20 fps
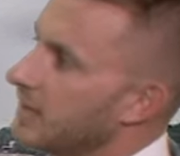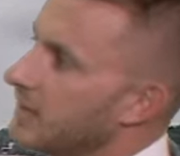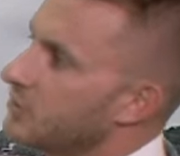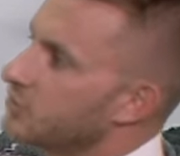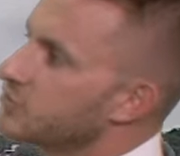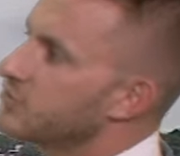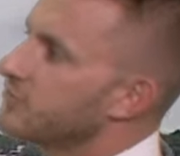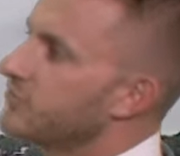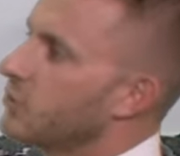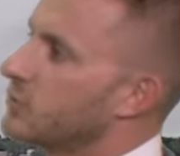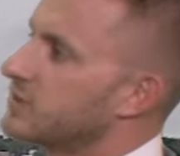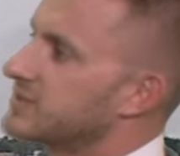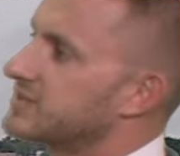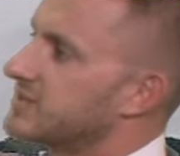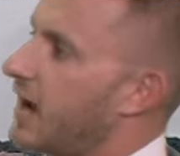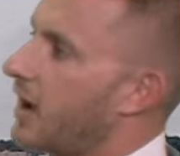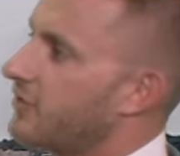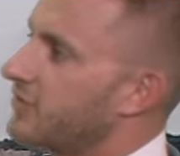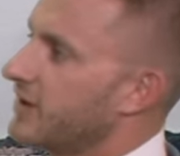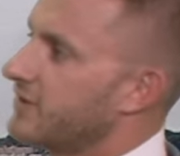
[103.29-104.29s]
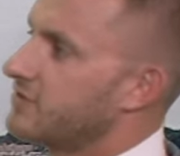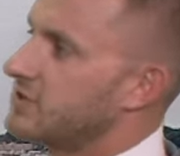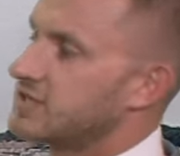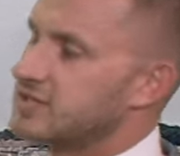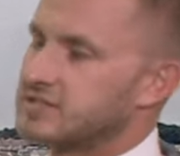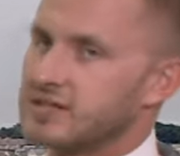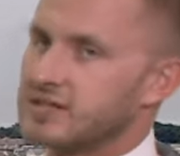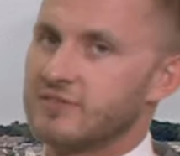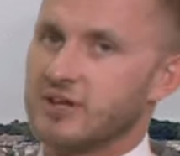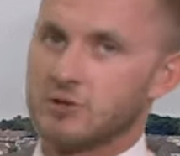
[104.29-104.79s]
Here's the view in South Haven
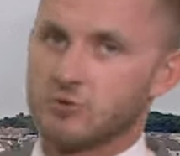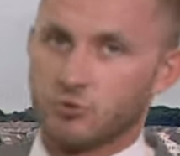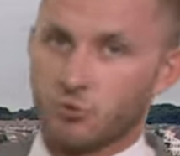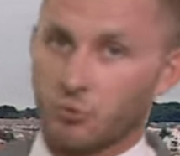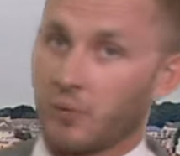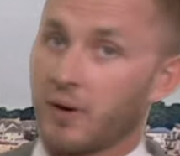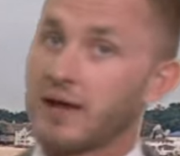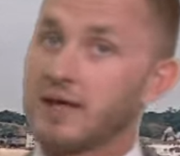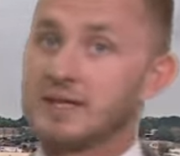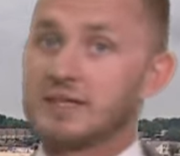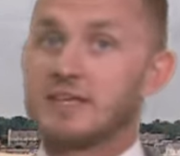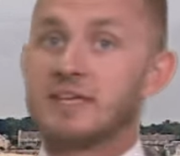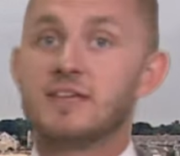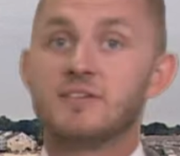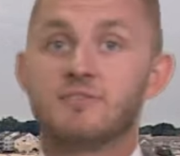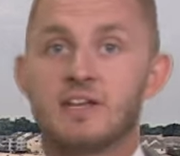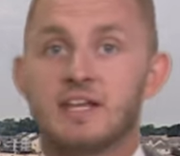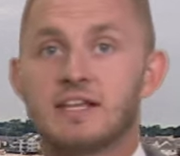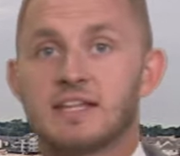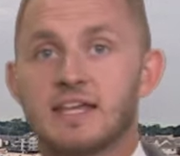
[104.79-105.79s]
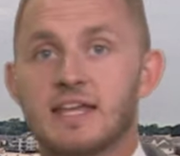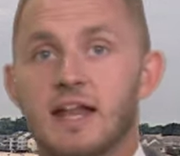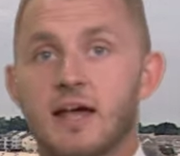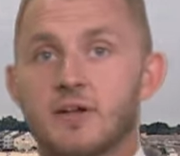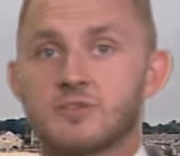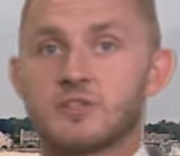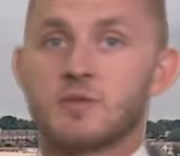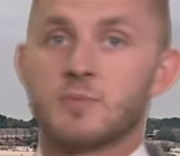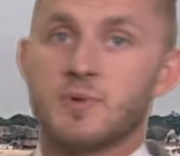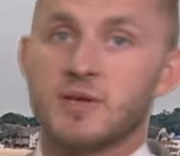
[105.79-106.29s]
this evening. Great evening to get
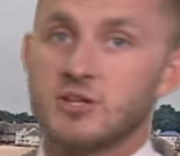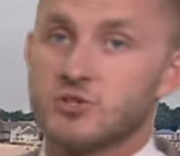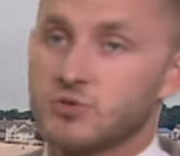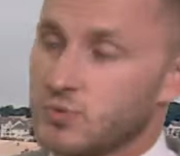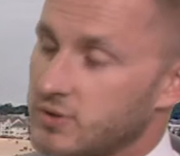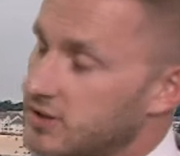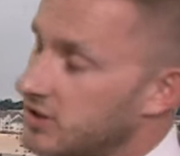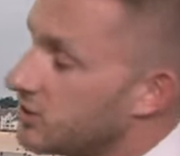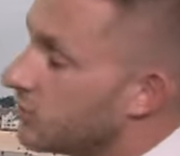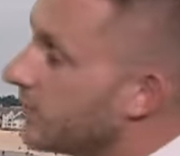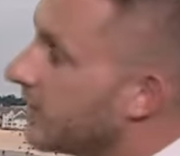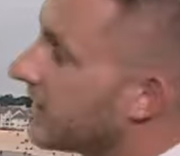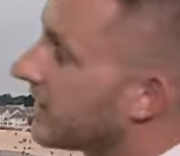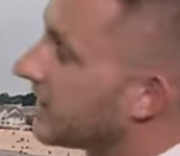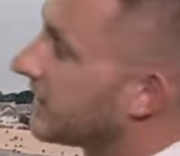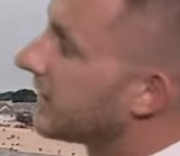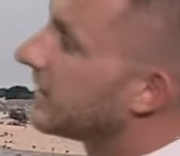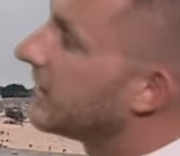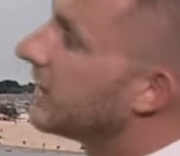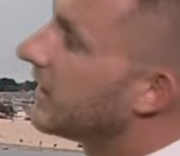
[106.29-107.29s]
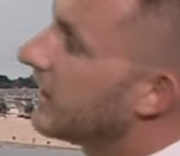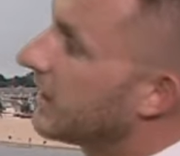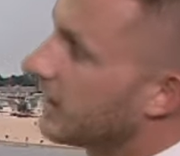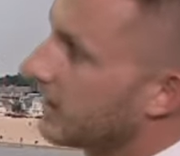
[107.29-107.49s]
out to the beach with the humidity.